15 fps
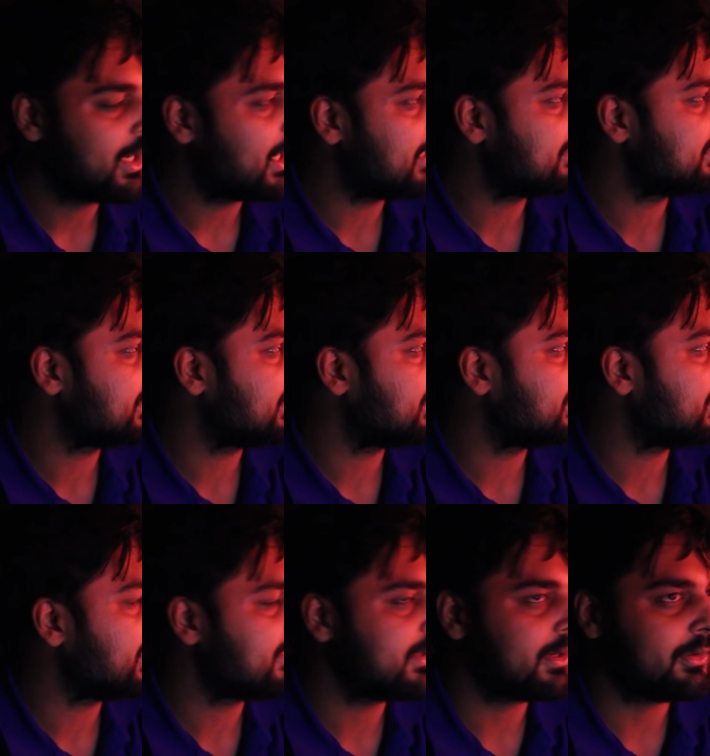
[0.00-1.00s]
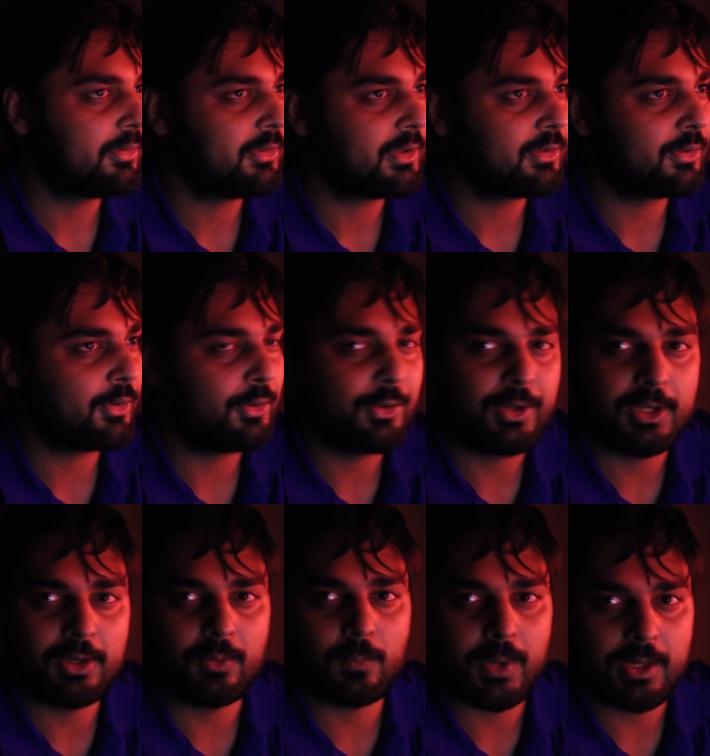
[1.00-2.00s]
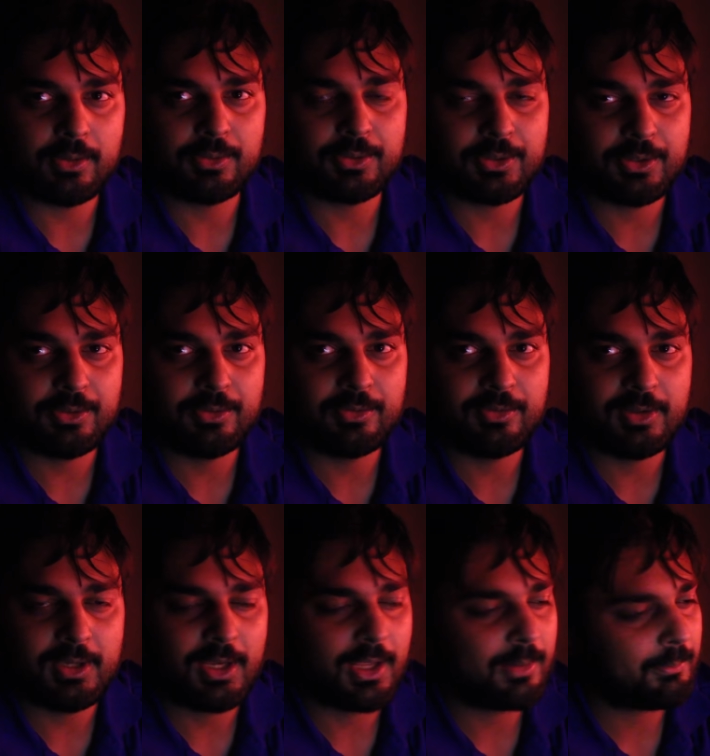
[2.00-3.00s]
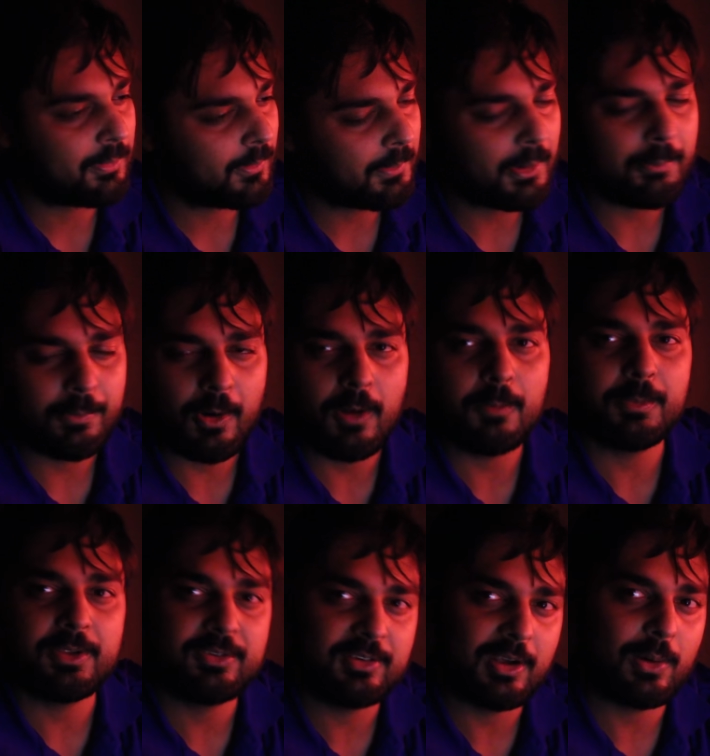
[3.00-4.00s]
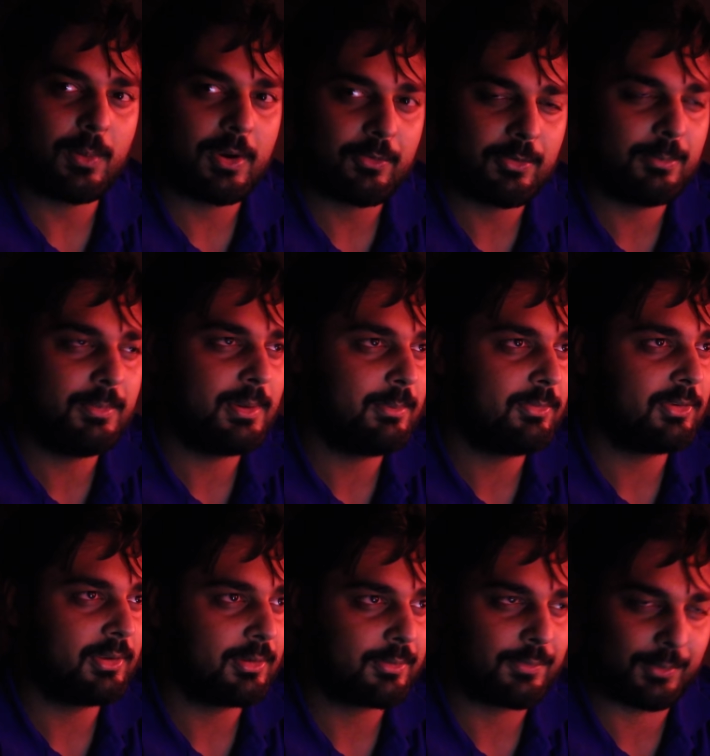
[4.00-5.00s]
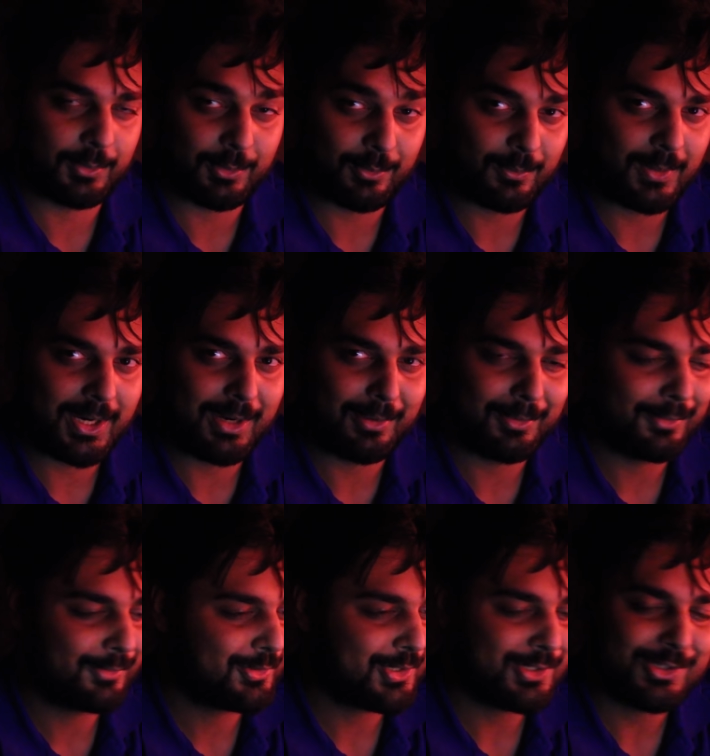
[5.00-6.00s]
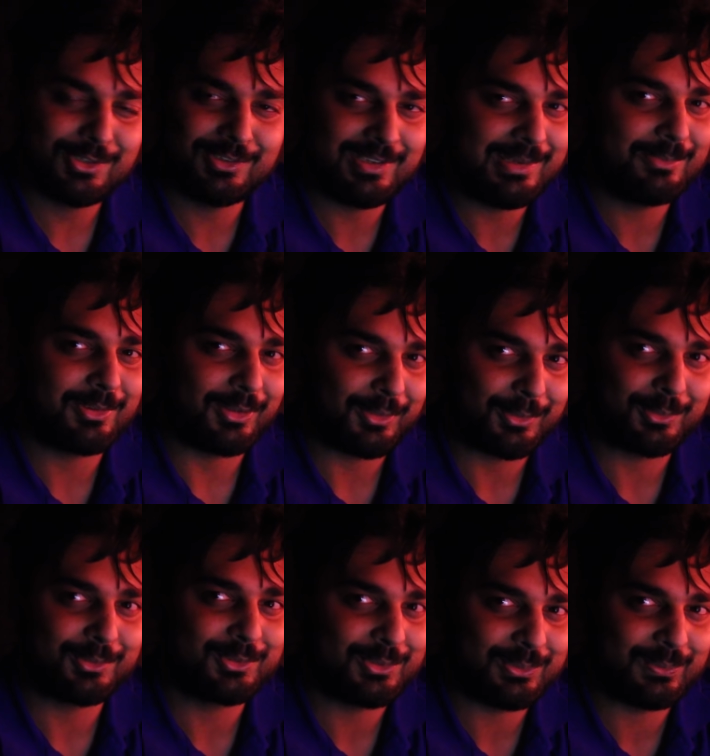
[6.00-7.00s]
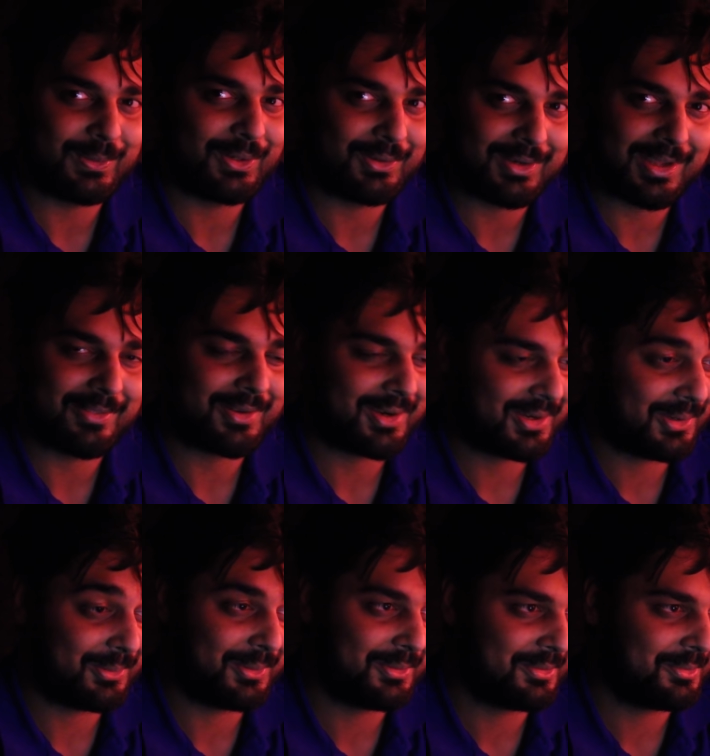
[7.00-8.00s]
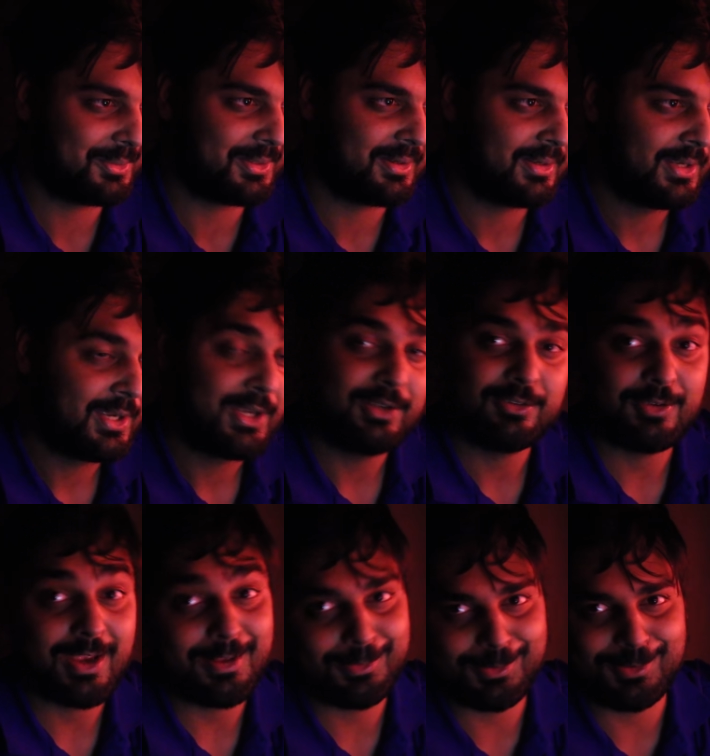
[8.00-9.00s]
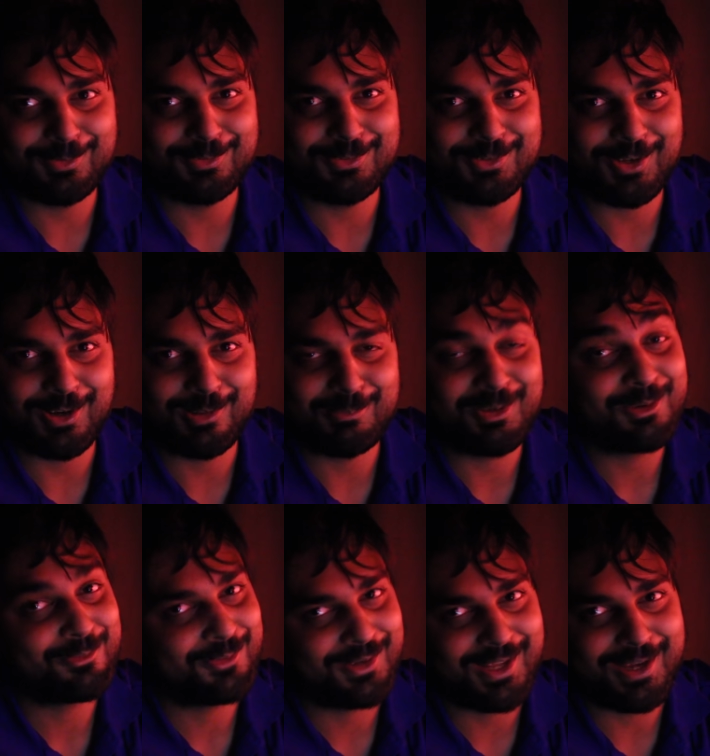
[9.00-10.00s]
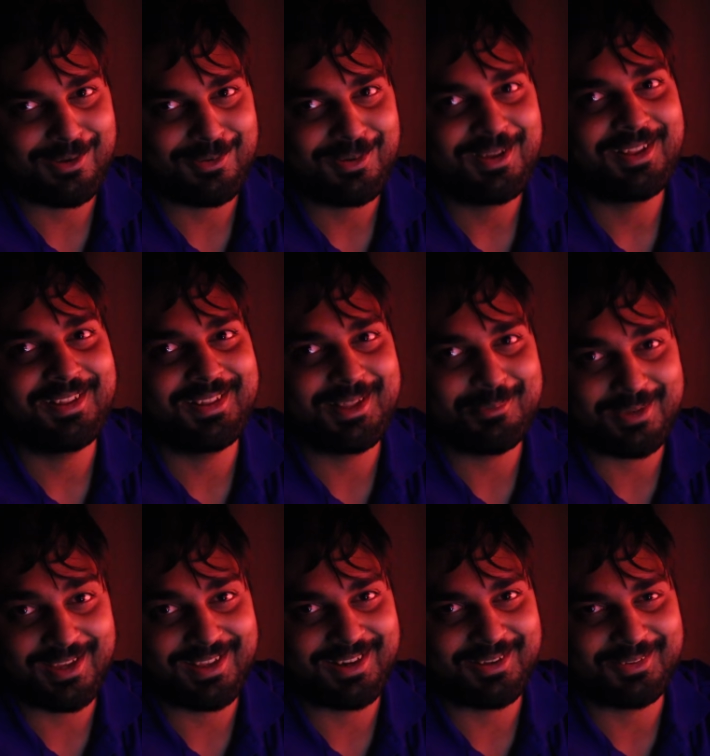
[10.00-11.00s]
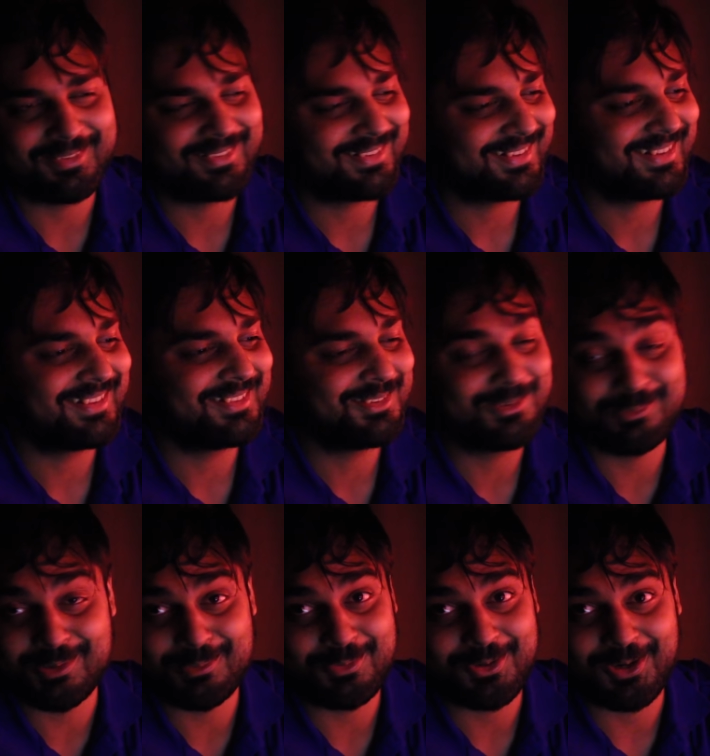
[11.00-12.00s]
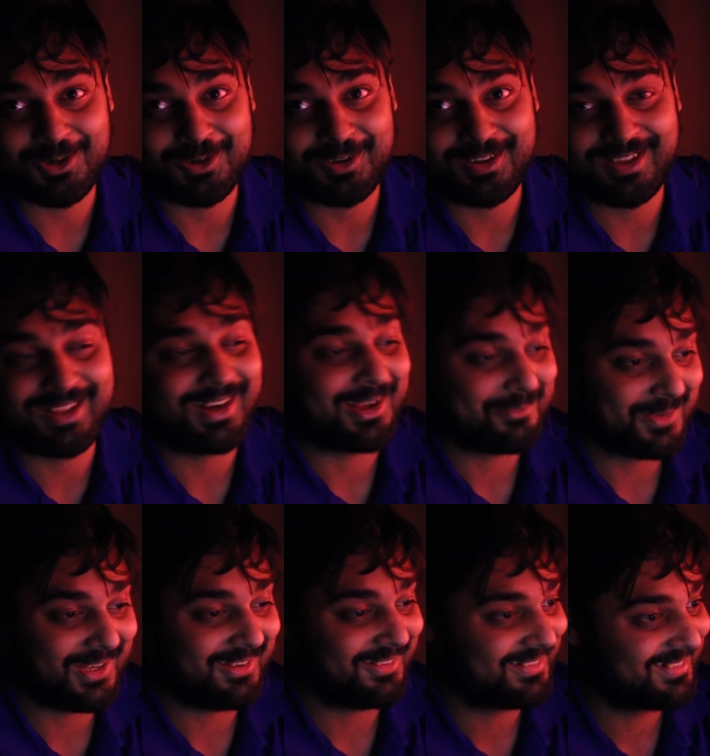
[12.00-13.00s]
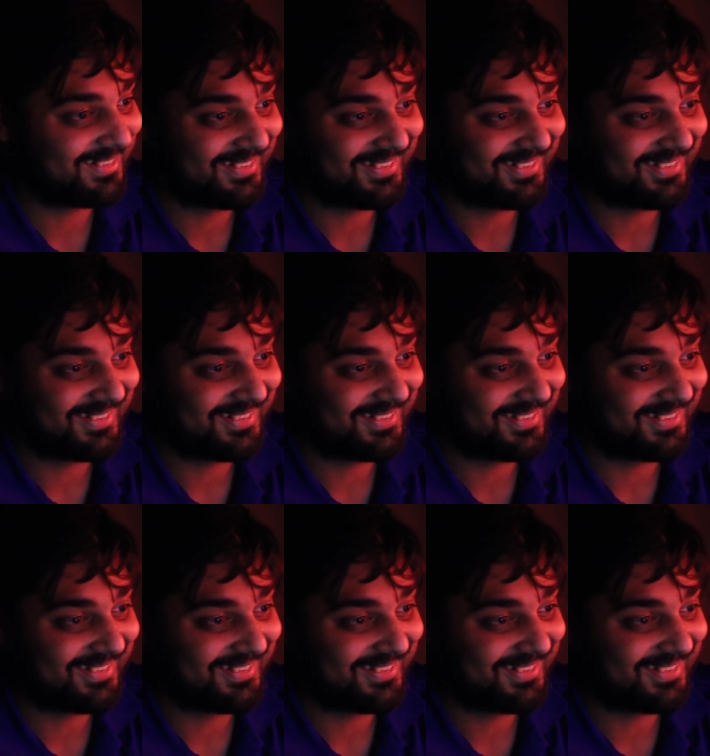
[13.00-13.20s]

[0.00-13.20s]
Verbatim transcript: I think uh, I think I'll stick to earning regular currency and pro probably stay away from Nimses for a little while. Shit just seems a little too weird now that I go into it. So yeah, ladies and gentlemen, for now, let me head out. This is Mutahara, and I'm out.